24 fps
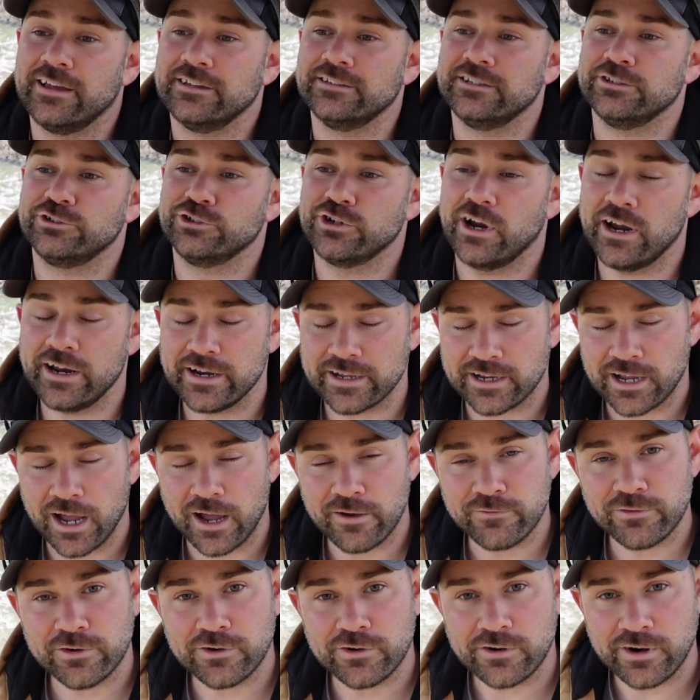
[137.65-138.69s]
to try to
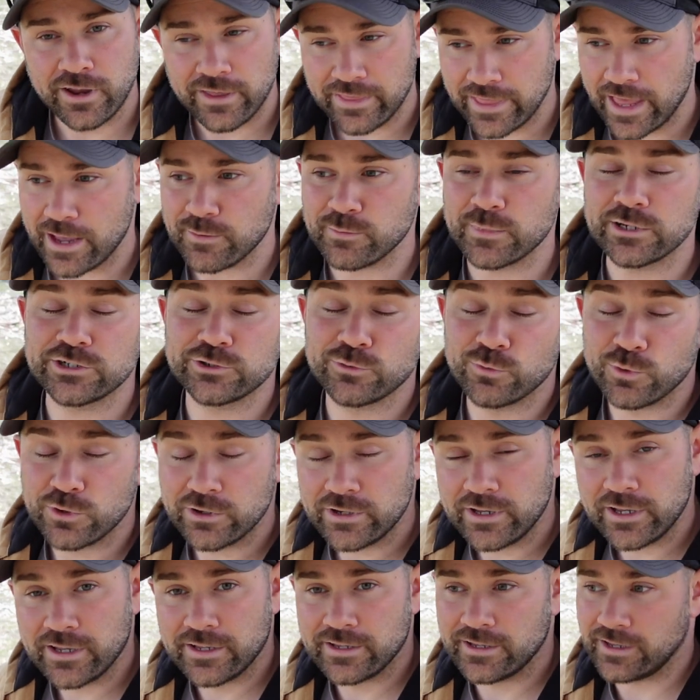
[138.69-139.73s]
cover that much
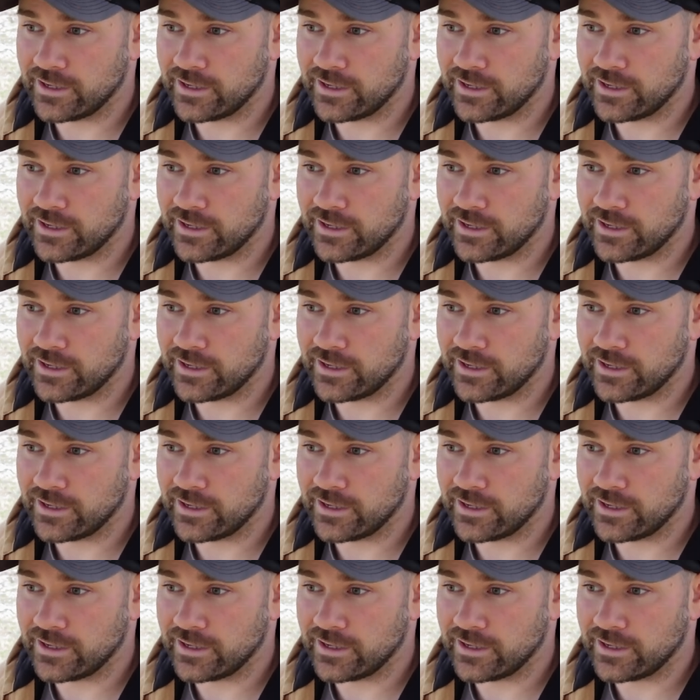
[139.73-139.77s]
wood,